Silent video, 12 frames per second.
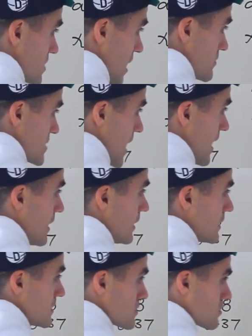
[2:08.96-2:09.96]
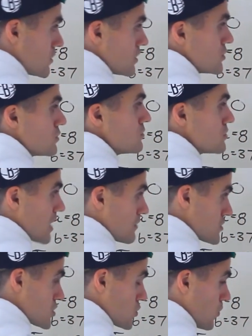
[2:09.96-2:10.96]
times 8 is 32
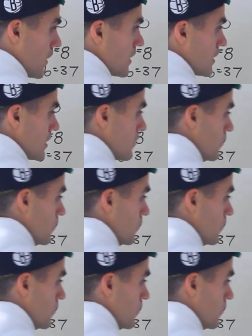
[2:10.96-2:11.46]
times 20